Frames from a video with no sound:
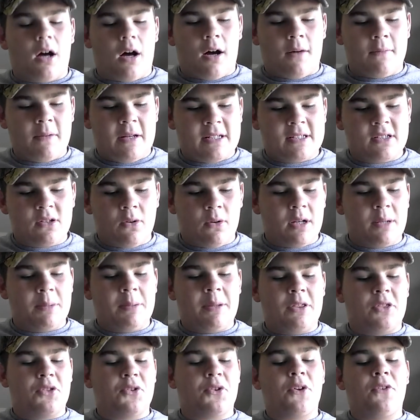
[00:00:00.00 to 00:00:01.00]
It's going to
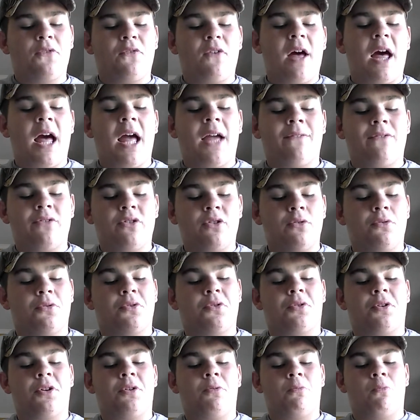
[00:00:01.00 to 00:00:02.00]
be
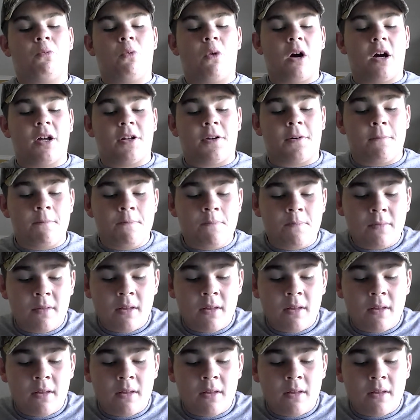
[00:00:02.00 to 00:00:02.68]
35-31.